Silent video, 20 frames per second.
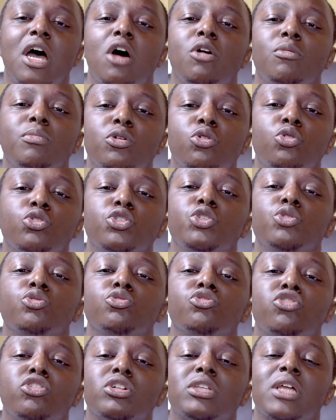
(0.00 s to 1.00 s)
down, because
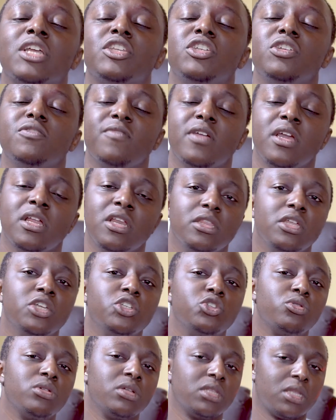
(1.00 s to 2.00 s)
you will not achieve
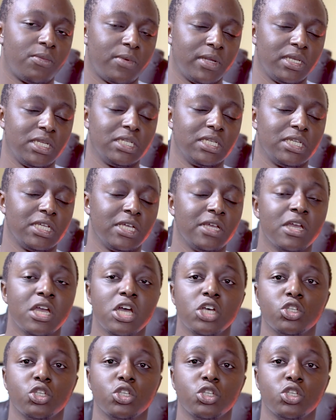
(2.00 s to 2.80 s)
anything during the wedding day.